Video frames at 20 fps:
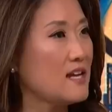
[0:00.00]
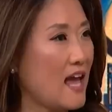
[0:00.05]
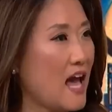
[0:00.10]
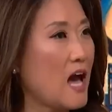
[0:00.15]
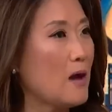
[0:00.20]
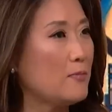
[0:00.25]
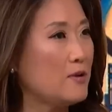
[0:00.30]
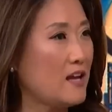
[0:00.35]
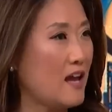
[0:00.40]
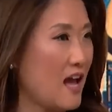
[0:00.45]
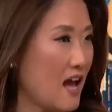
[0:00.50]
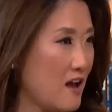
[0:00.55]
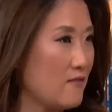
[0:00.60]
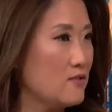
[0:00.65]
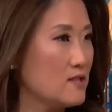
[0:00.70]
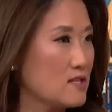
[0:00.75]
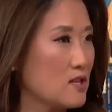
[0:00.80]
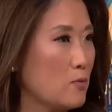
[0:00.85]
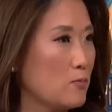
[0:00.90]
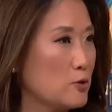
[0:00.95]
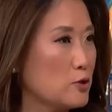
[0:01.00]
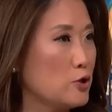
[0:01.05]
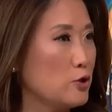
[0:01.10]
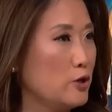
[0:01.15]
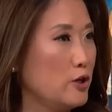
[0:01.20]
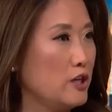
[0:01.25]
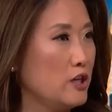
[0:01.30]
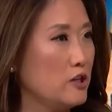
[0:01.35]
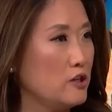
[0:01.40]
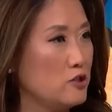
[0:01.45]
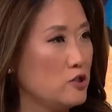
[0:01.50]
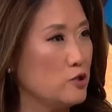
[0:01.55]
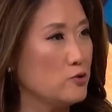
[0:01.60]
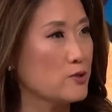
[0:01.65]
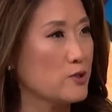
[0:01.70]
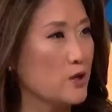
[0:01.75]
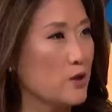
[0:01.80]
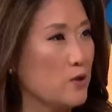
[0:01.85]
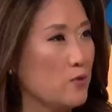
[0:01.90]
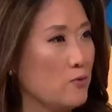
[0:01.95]
and happy to have this opportunity to do
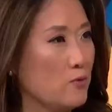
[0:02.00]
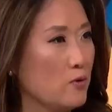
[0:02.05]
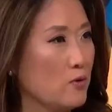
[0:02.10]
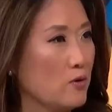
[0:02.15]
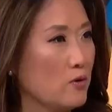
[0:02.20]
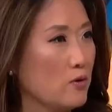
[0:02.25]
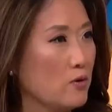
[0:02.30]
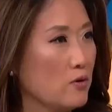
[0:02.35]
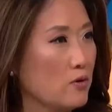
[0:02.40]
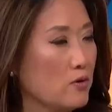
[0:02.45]
so. Well,